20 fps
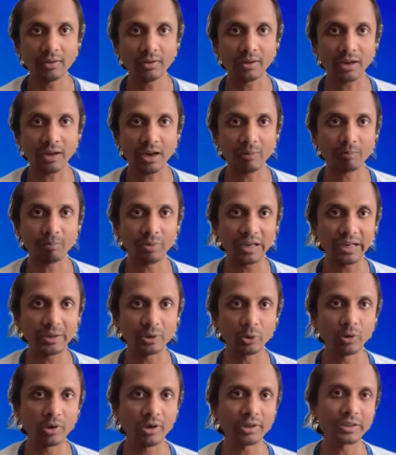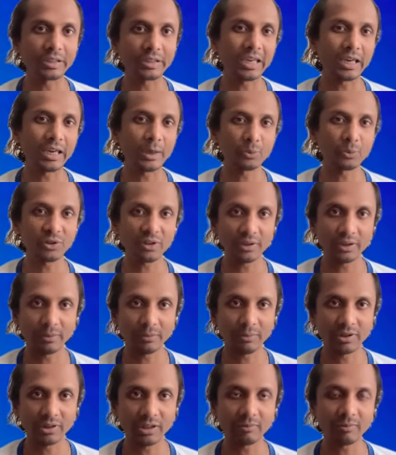There are play to earn games and
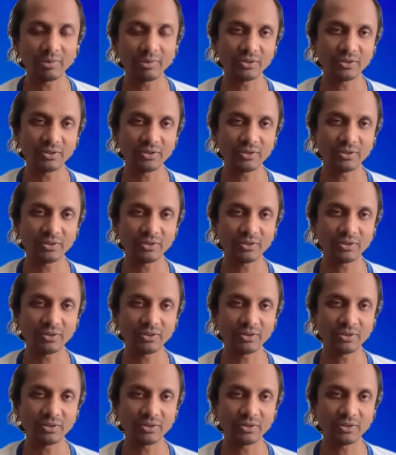everything,